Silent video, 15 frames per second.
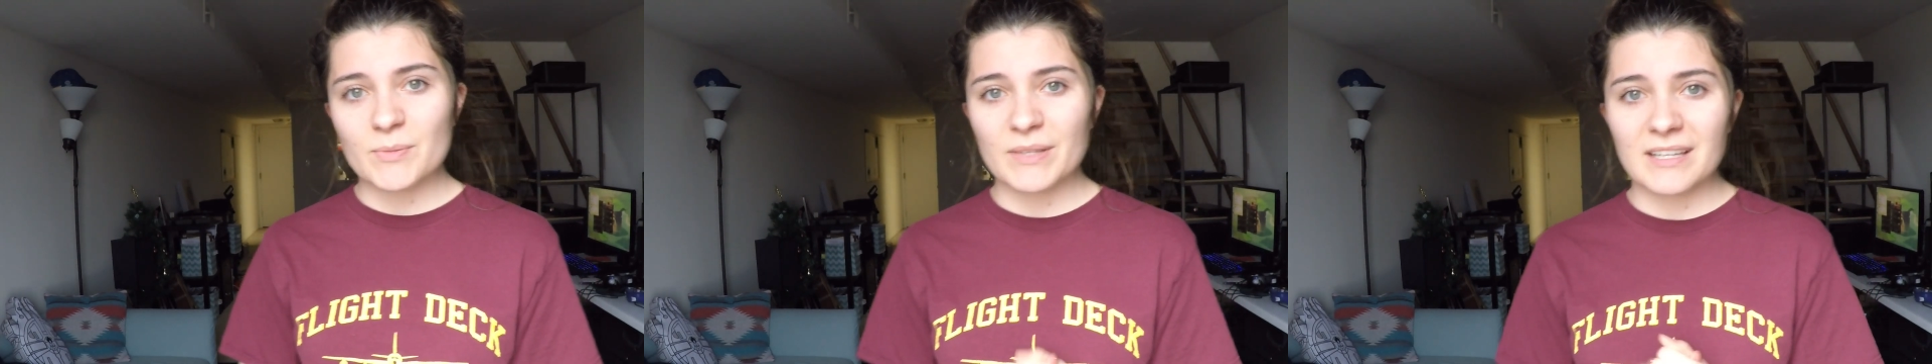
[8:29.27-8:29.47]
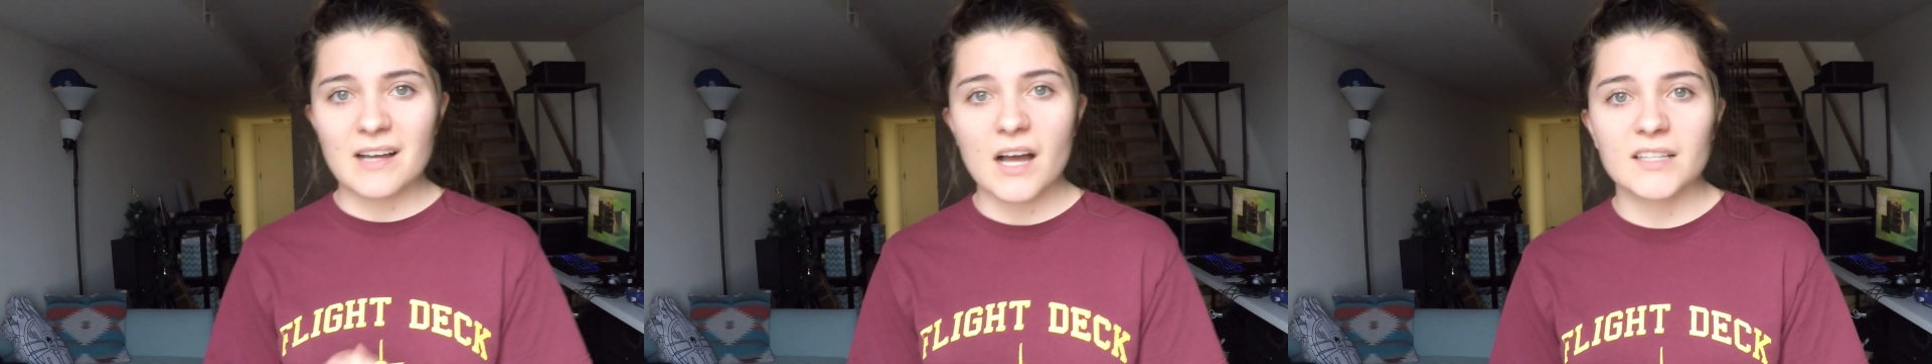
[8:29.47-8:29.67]

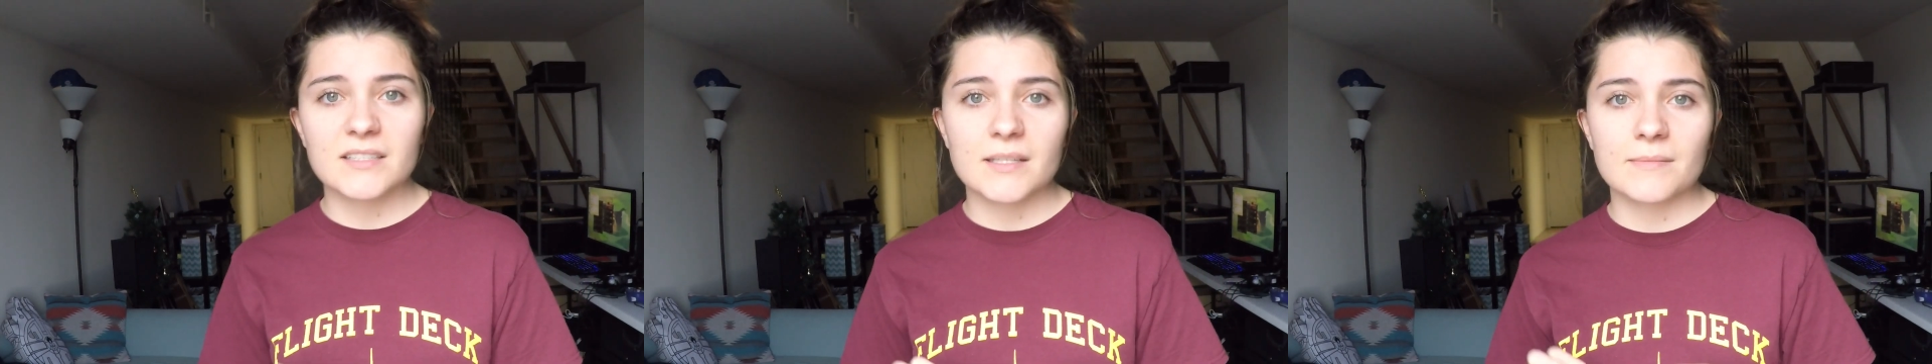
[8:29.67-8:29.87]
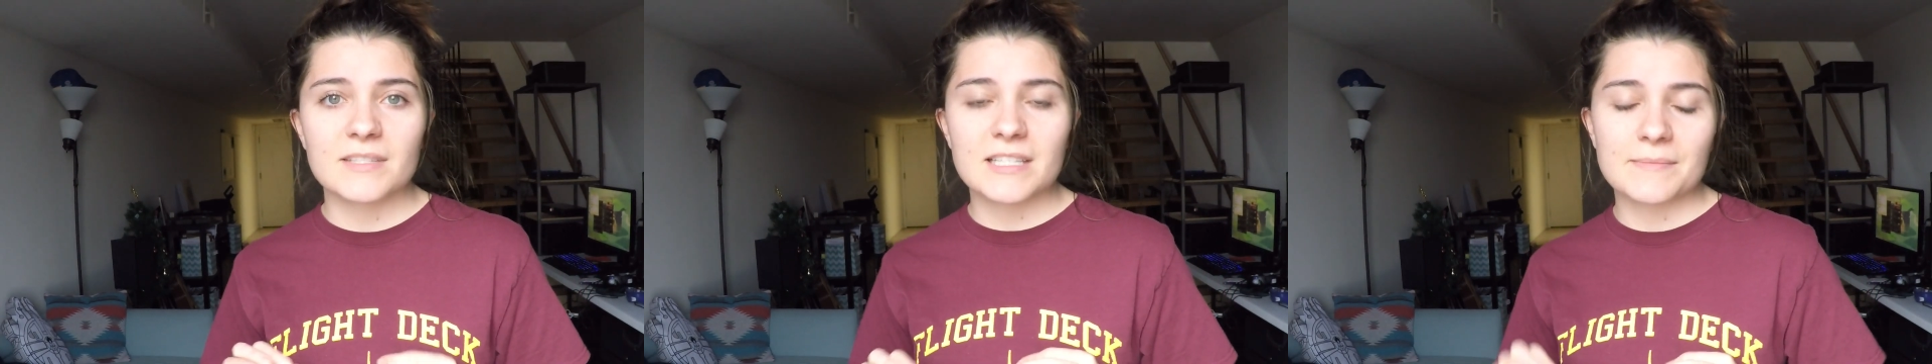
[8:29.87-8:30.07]
but the
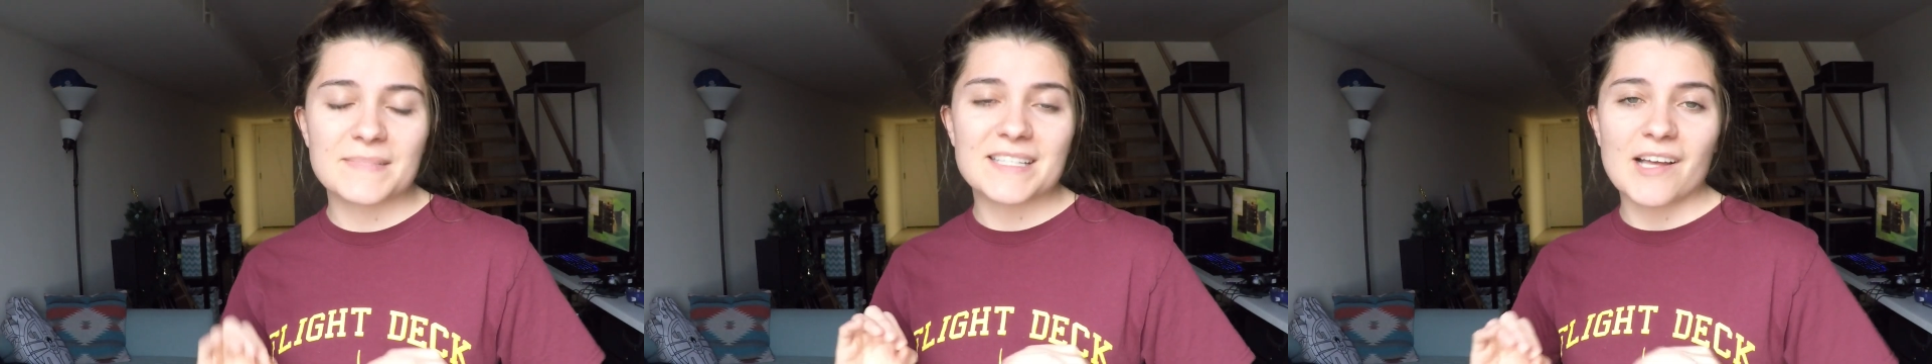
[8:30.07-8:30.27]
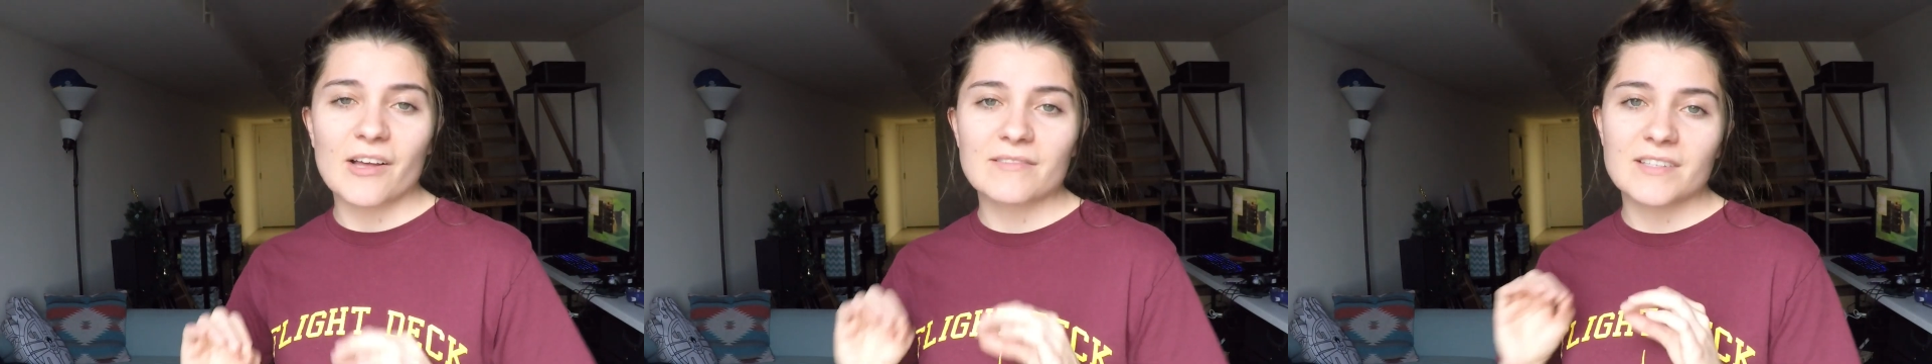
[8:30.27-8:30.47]
concepts
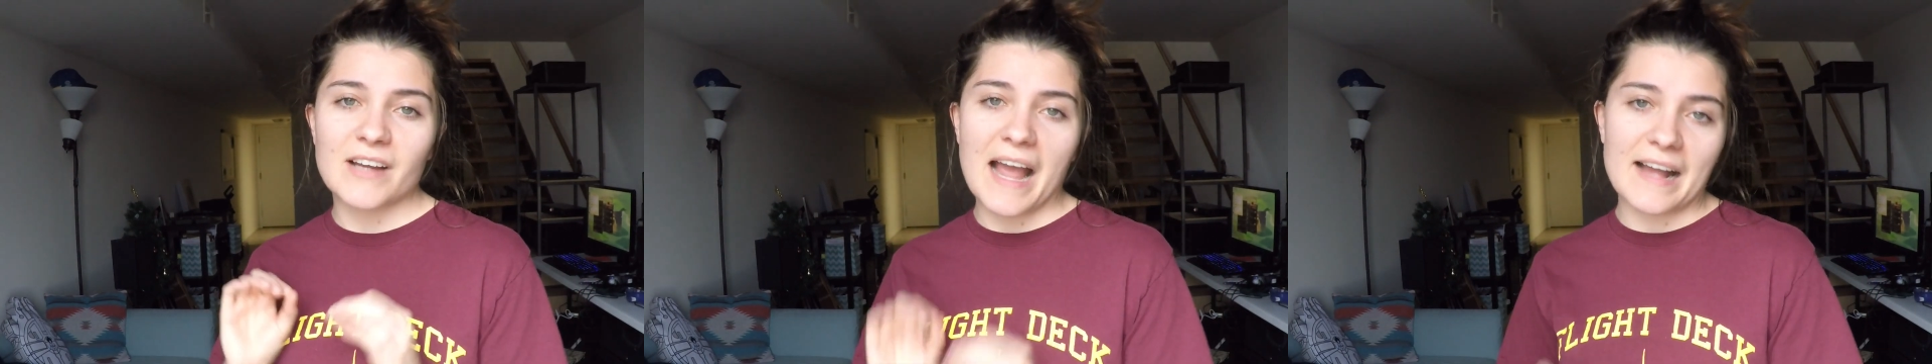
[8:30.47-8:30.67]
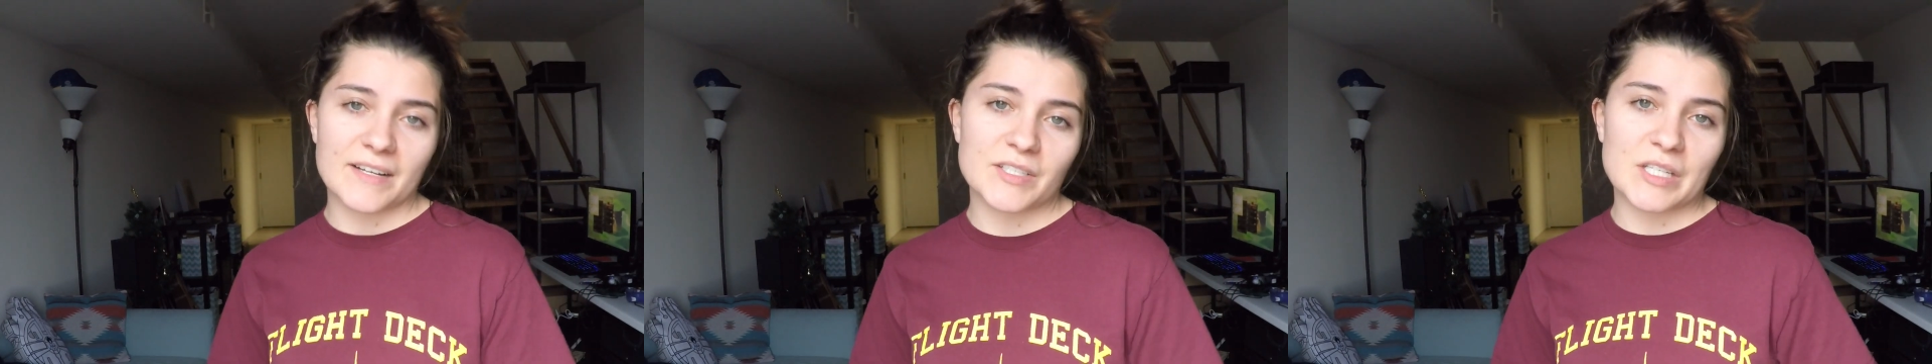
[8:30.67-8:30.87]
themselves are
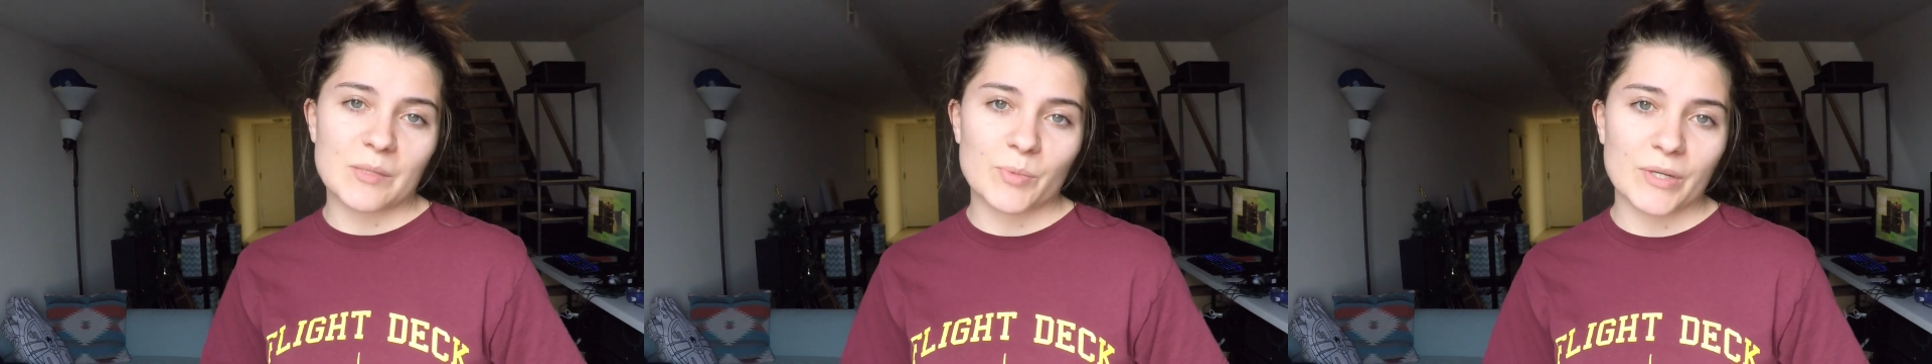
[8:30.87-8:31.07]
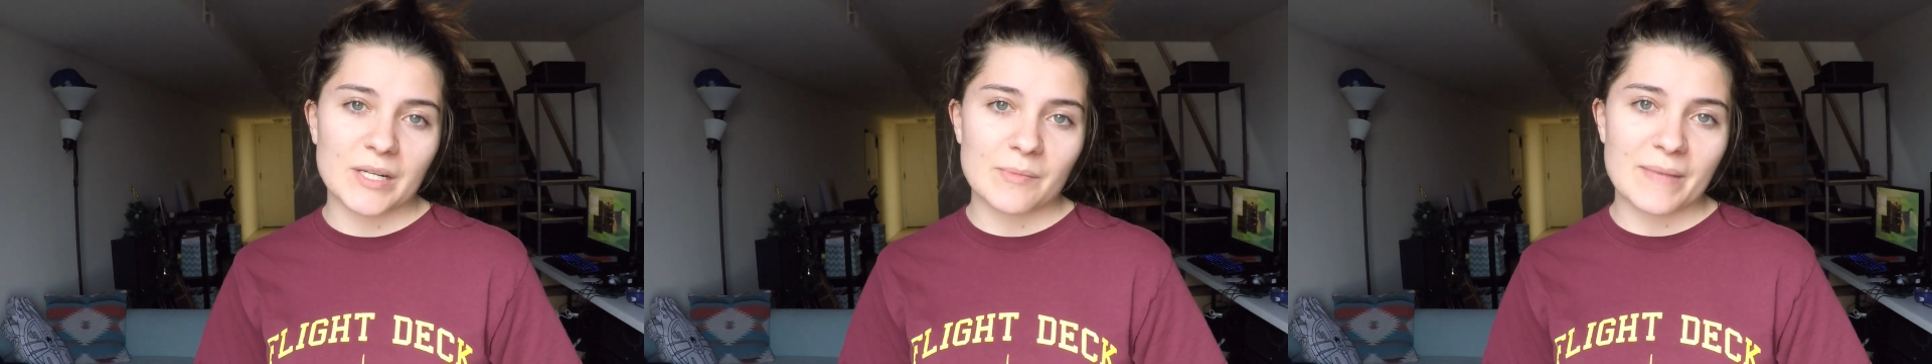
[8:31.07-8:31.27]
actually pretty